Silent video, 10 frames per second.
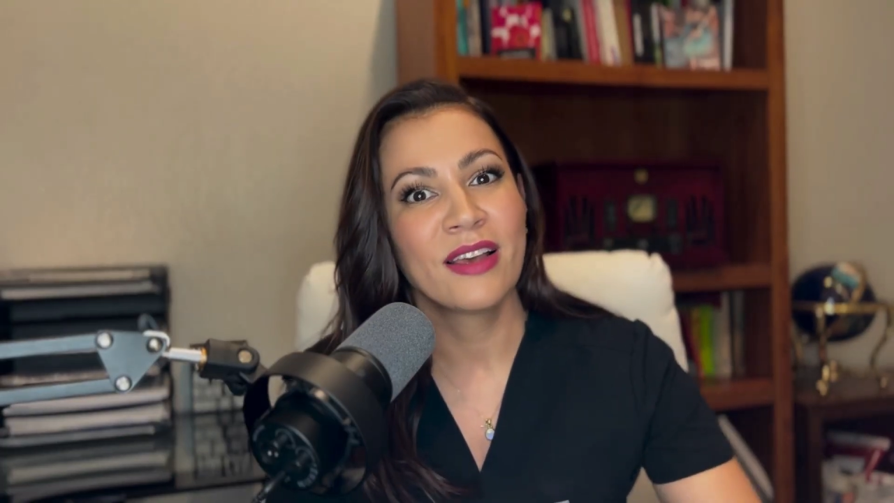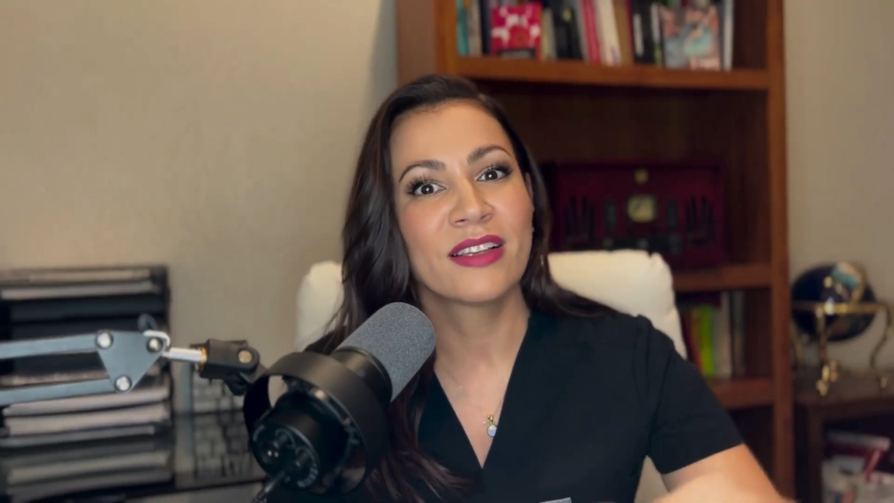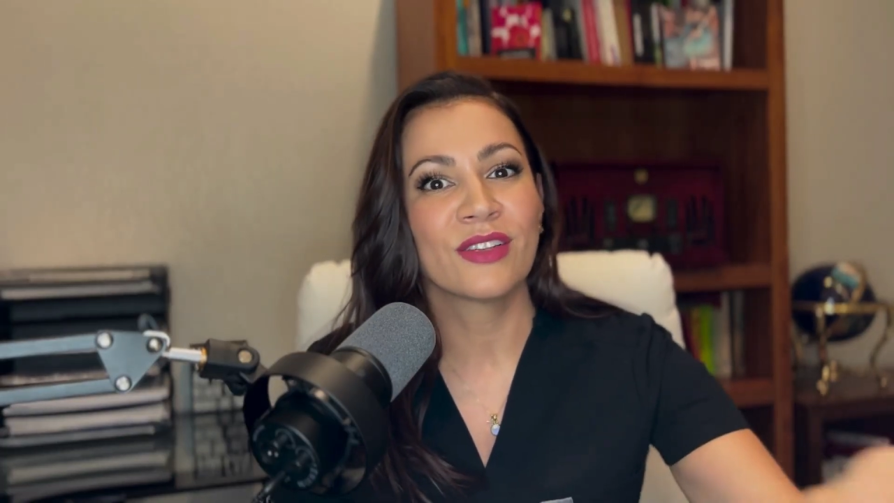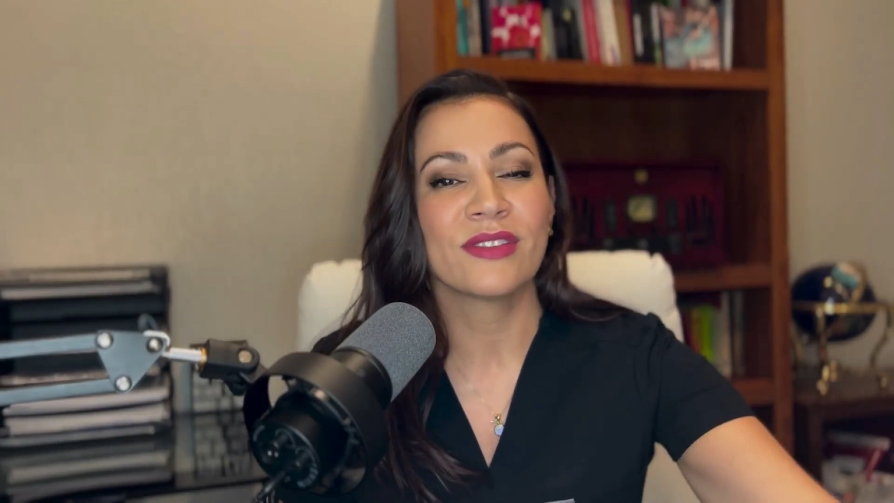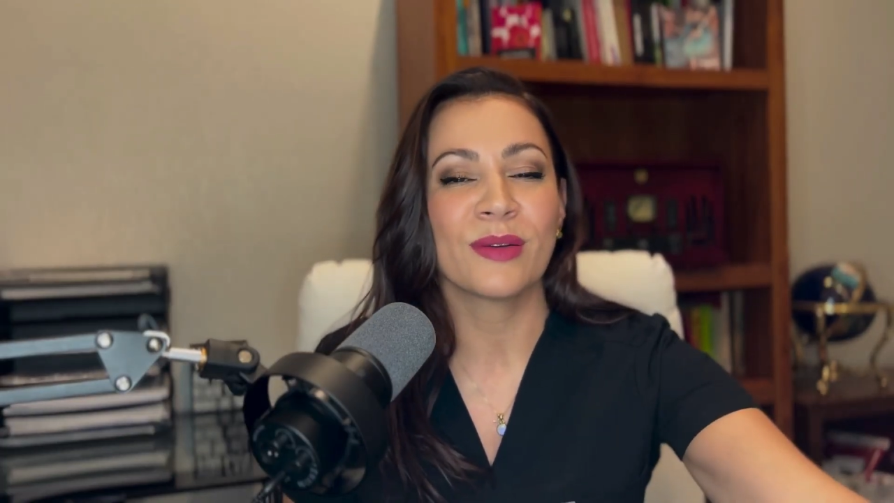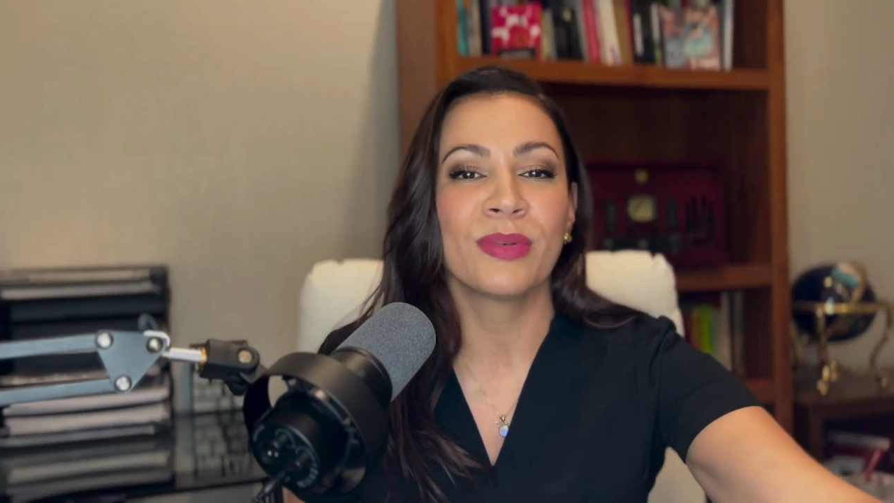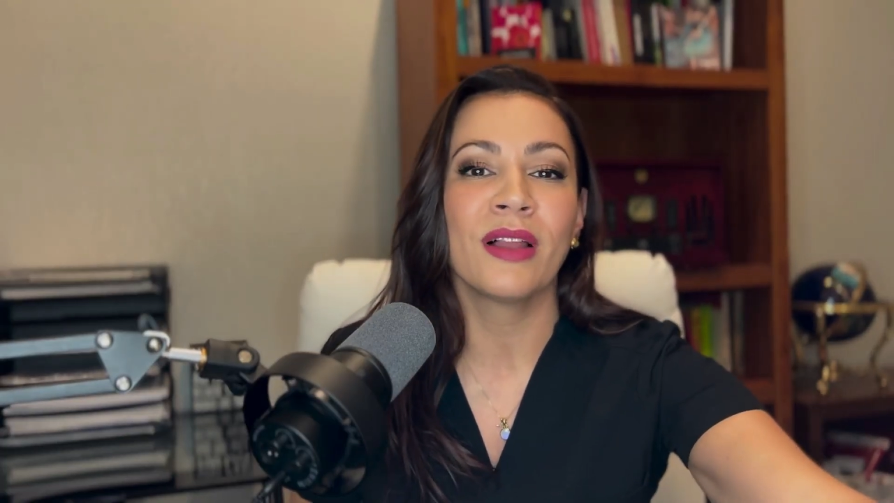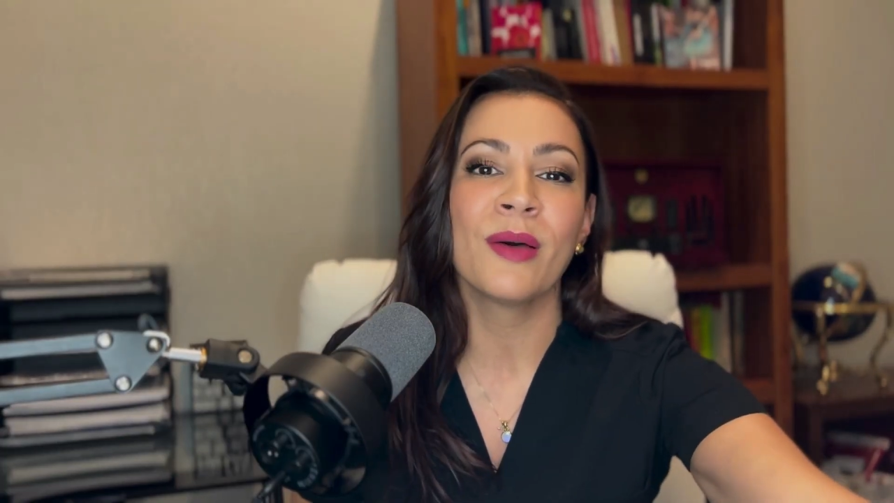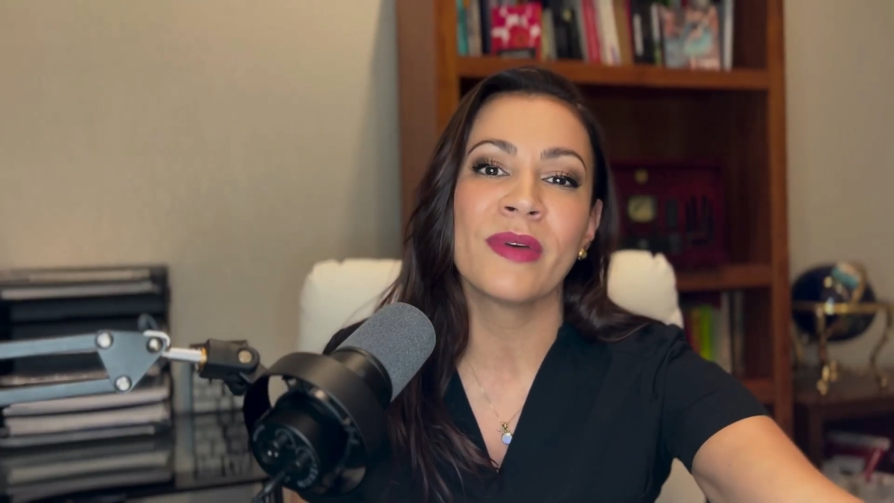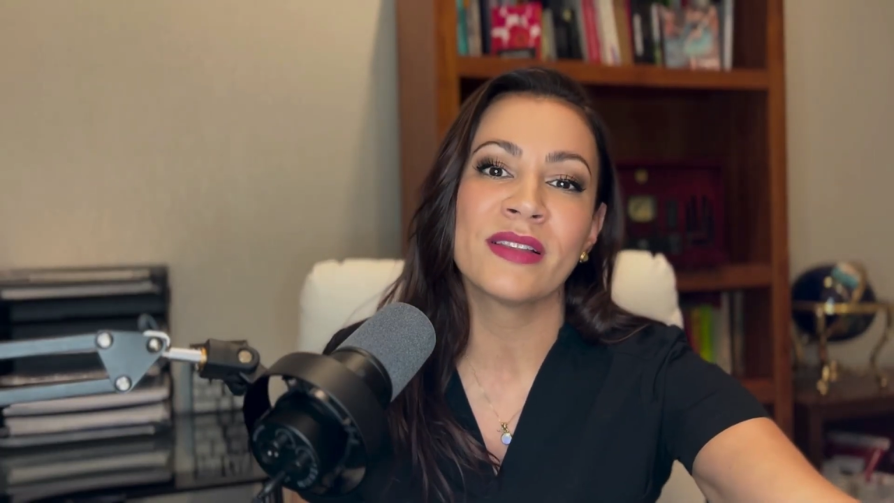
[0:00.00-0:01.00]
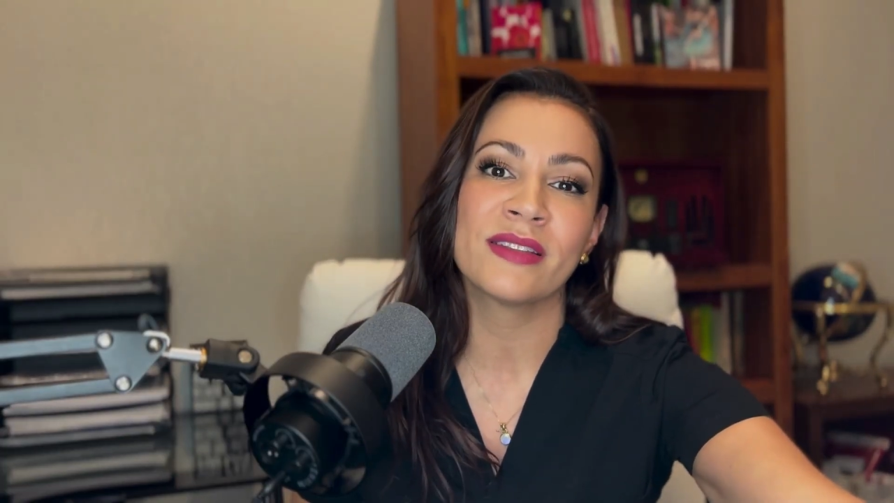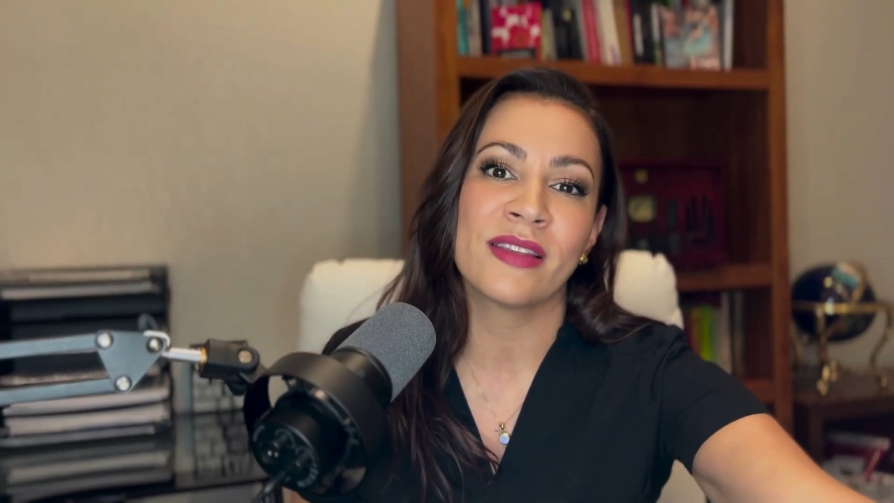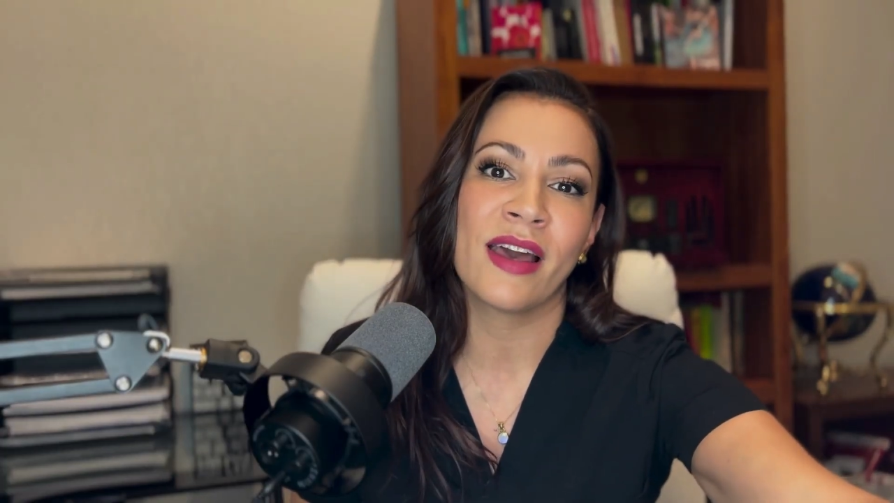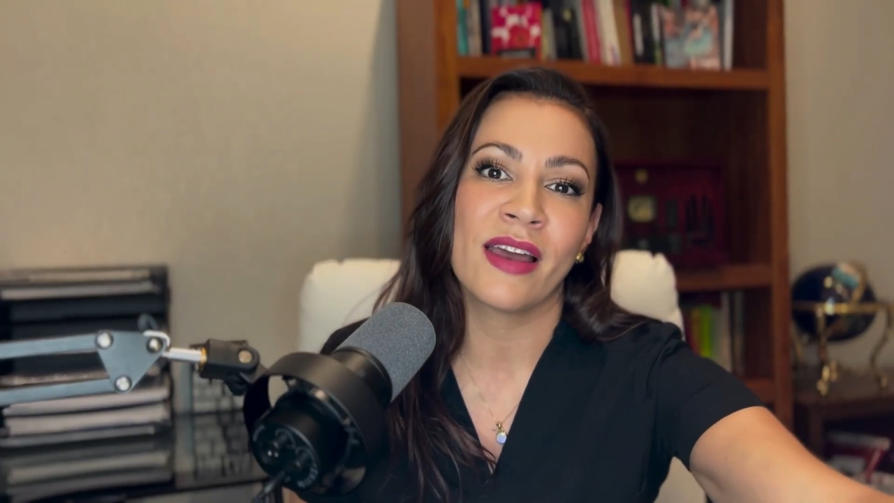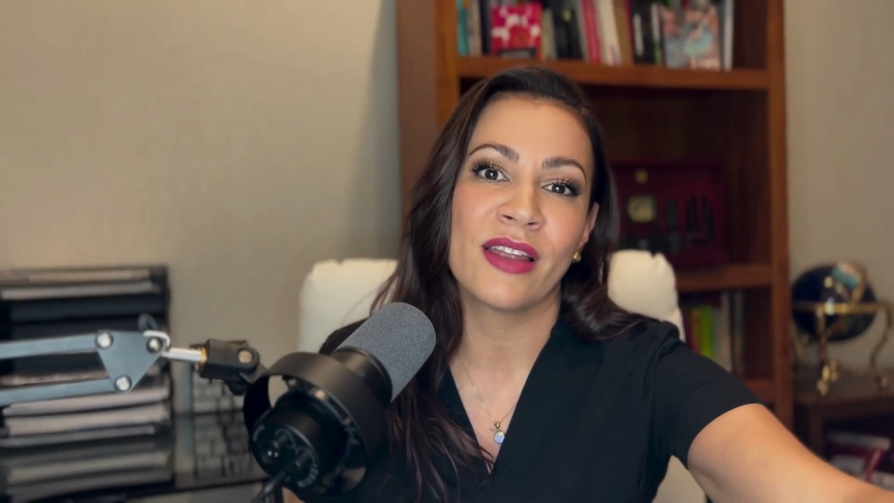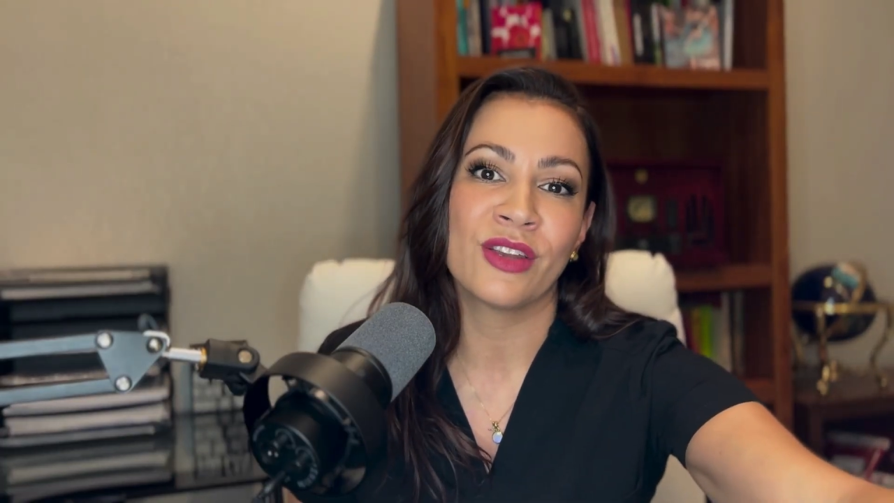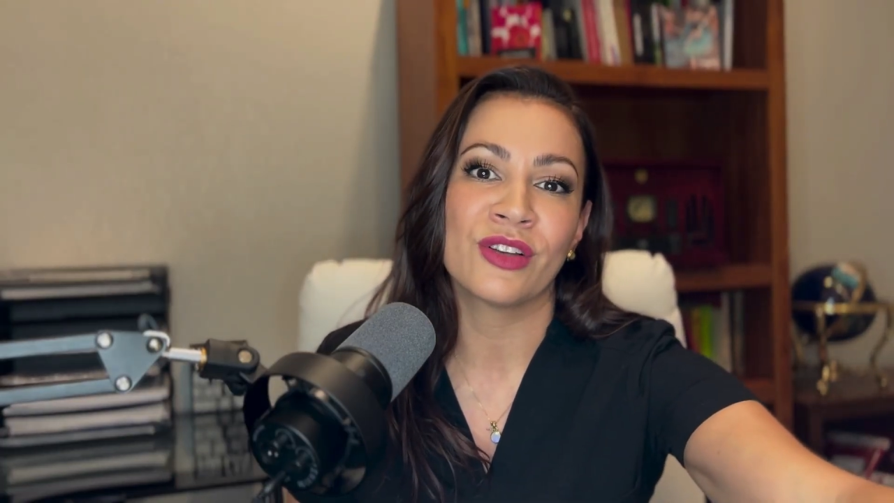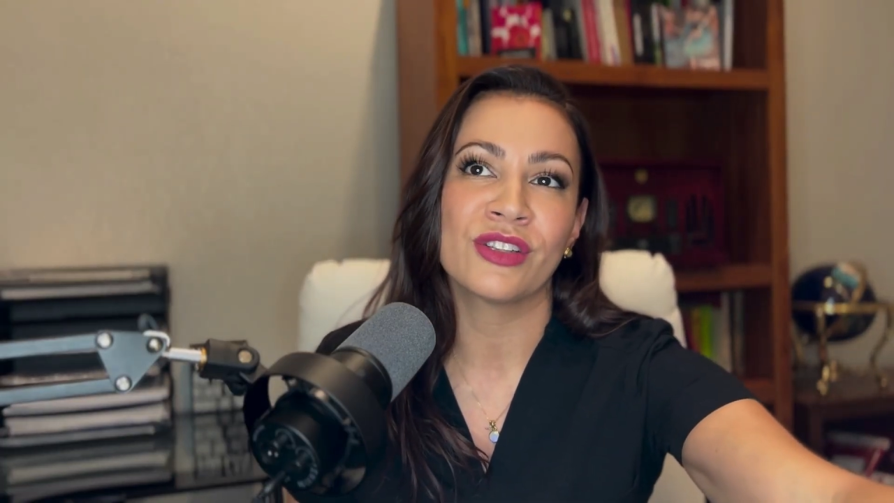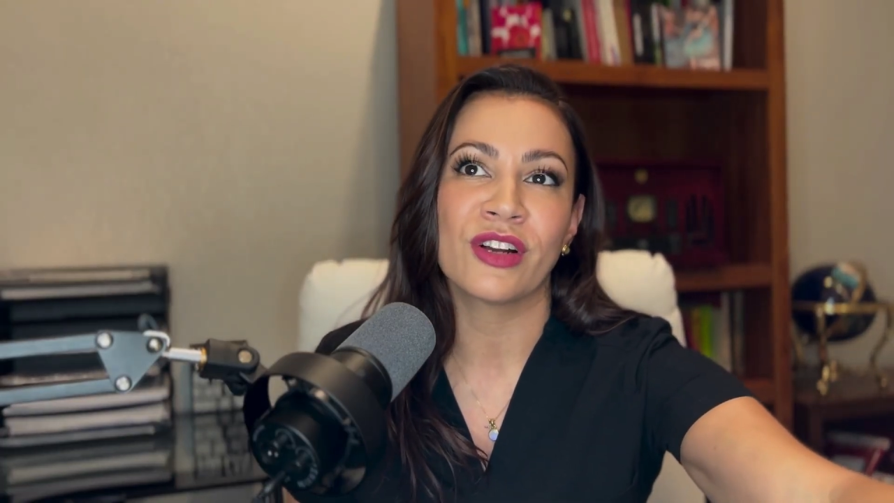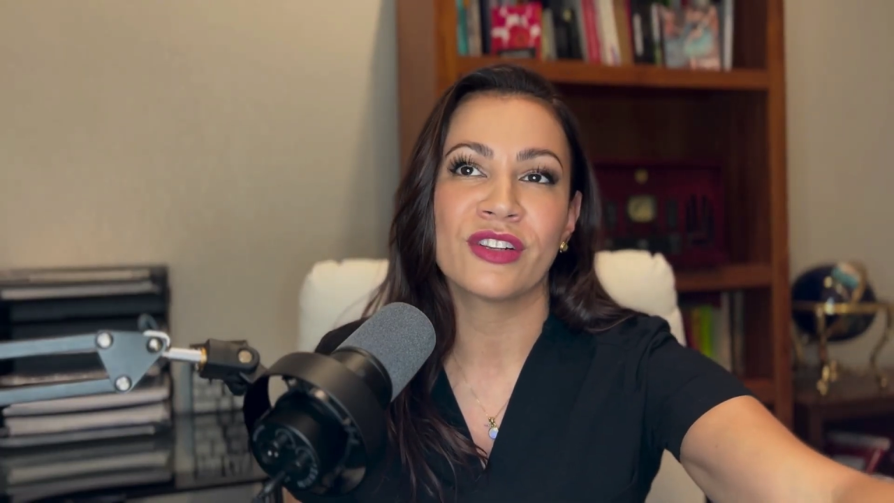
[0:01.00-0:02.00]
So as it plummets, then
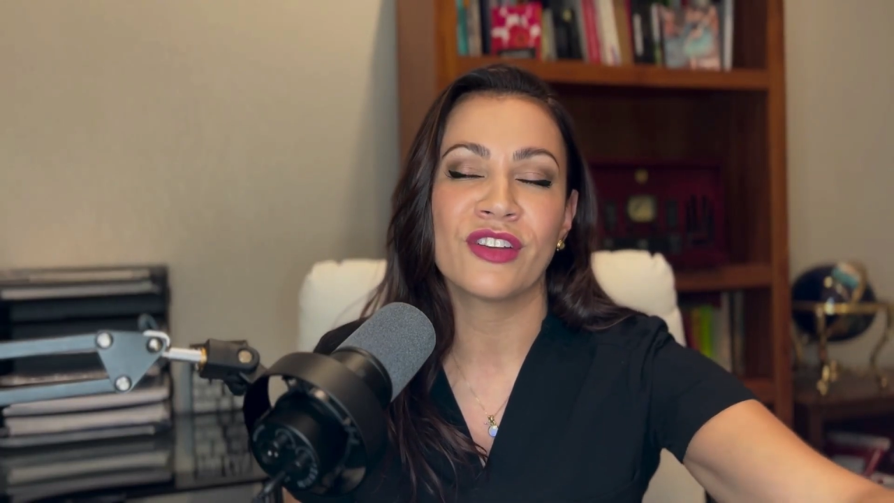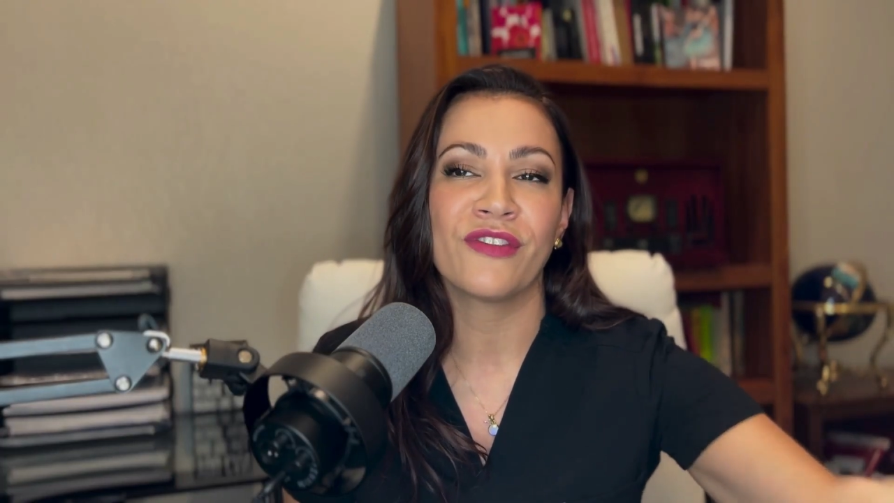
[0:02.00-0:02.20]
you'll start to